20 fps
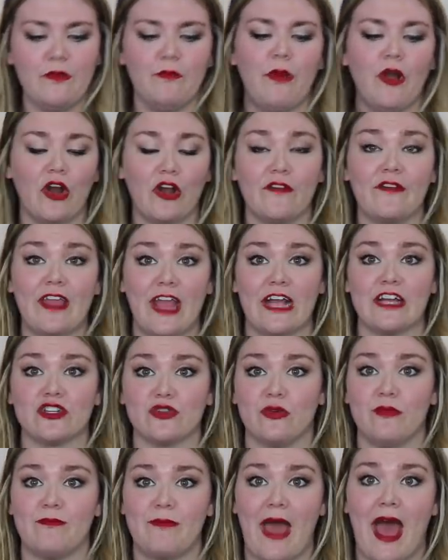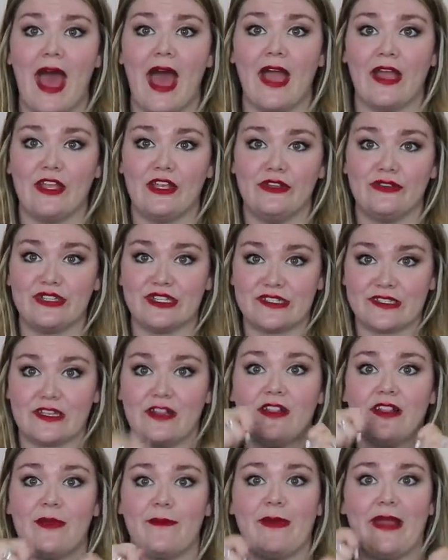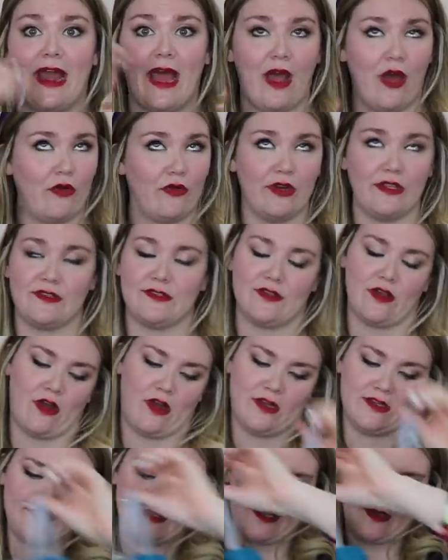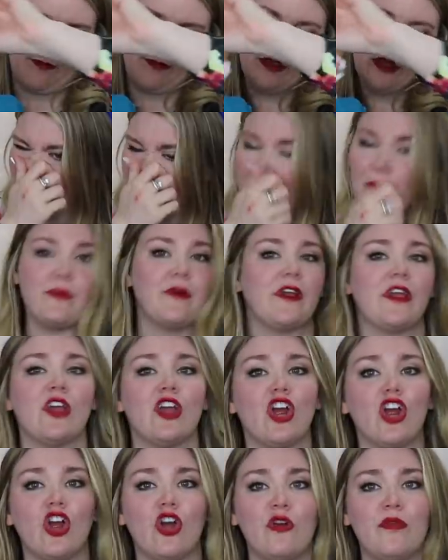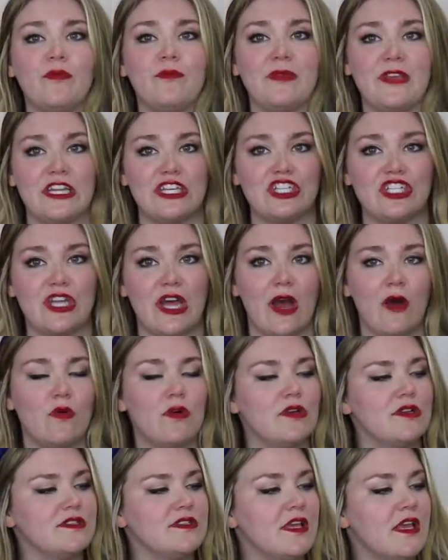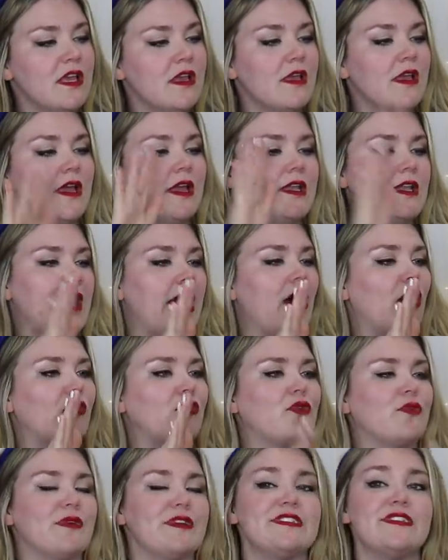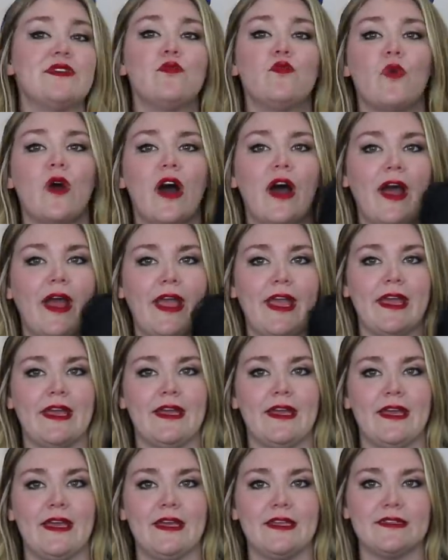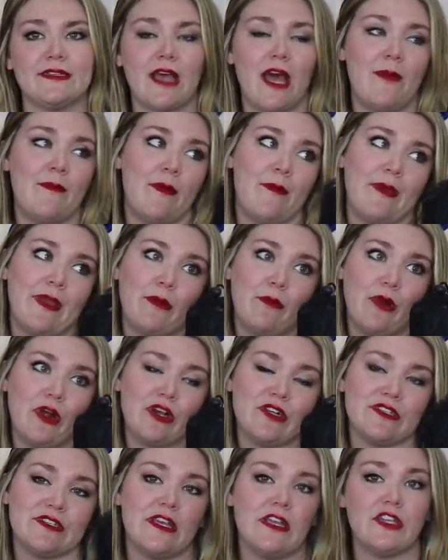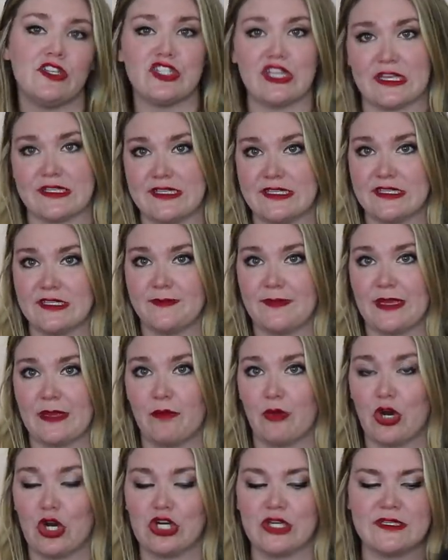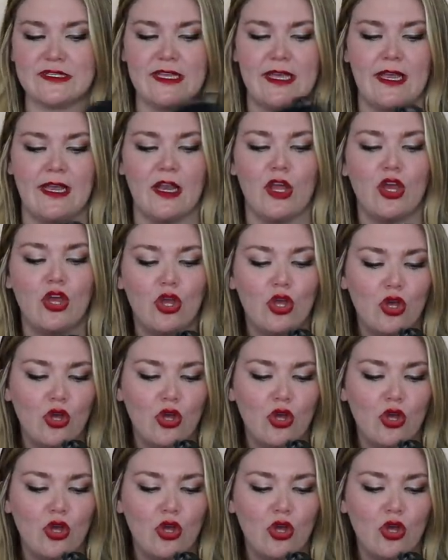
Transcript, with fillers: part of the actual bag and you just clip it out. It's awesome. We're bringing our own beach towels. Now, the reason why is I'm a big person, Jesse's a big person.